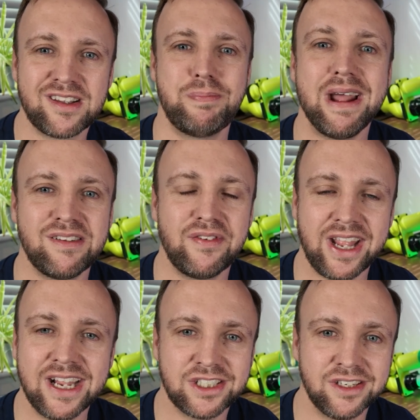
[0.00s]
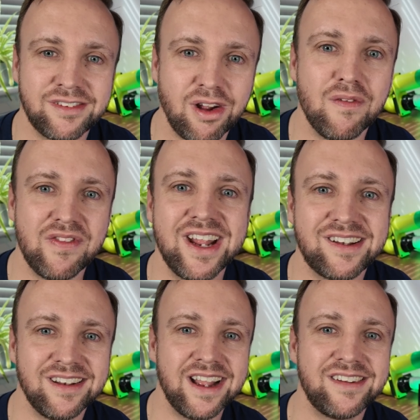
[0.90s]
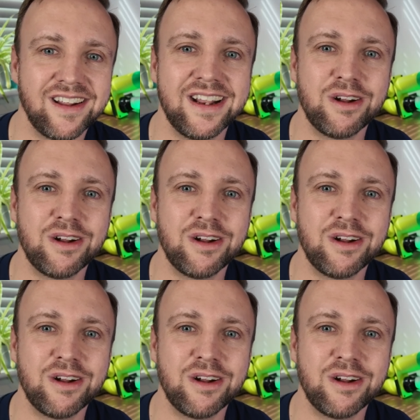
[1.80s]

specifications of this laser